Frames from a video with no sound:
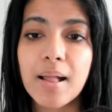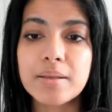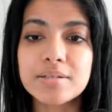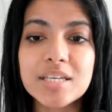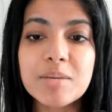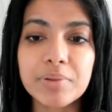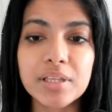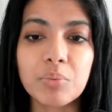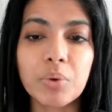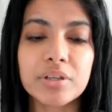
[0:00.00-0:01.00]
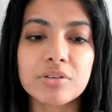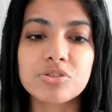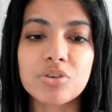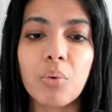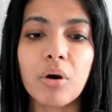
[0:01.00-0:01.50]
deeply what they're
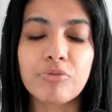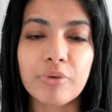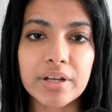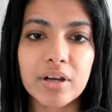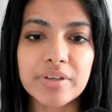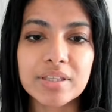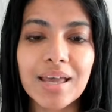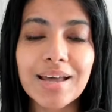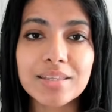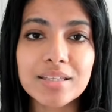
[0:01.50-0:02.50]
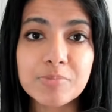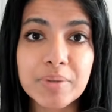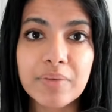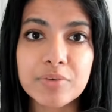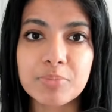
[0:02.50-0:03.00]
so afraid of. And that these
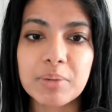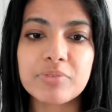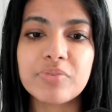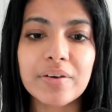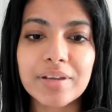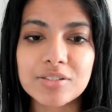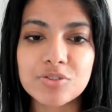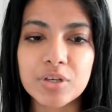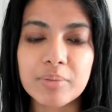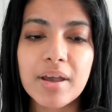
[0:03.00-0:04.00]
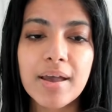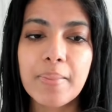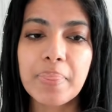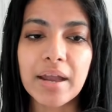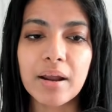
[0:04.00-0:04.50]
behaviors might be very extreme.
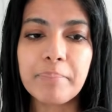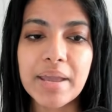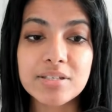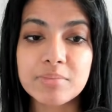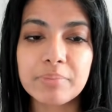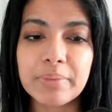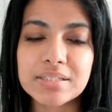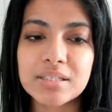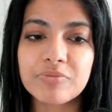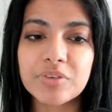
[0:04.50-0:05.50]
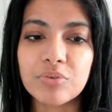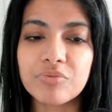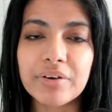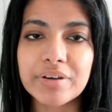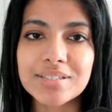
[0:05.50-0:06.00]
That abandonment makes them feel
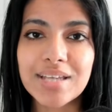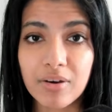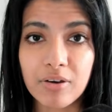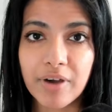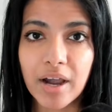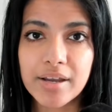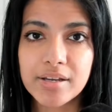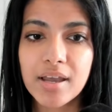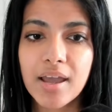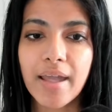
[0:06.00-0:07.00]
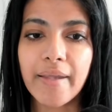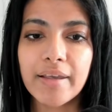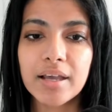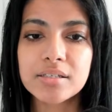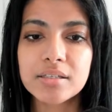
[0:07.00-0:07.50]
very terrified.
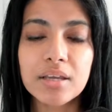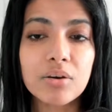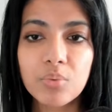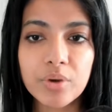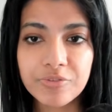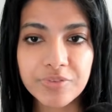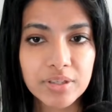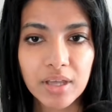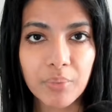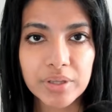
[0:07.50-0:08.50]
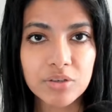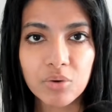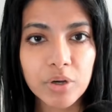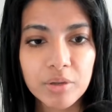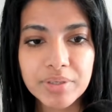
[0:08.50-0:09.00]
And they don't want to feel that way. They don't
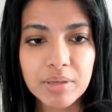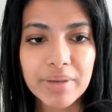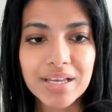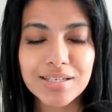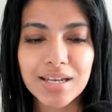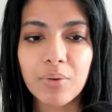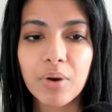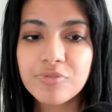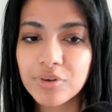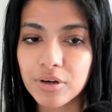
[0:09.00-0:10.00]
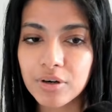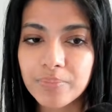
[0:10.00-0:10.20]
want to be abandoned. However,